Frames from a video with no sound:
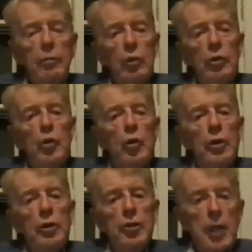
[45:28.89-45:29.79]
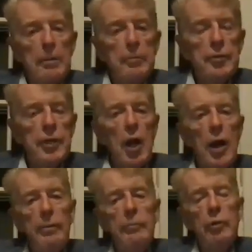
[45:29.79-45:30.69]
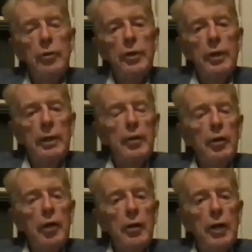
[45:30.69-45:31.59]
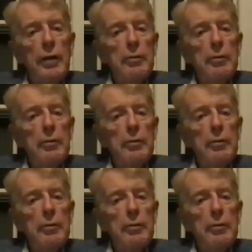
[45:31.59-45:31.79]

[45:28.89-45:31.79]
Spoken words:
with nuclear subs armed with intercontinental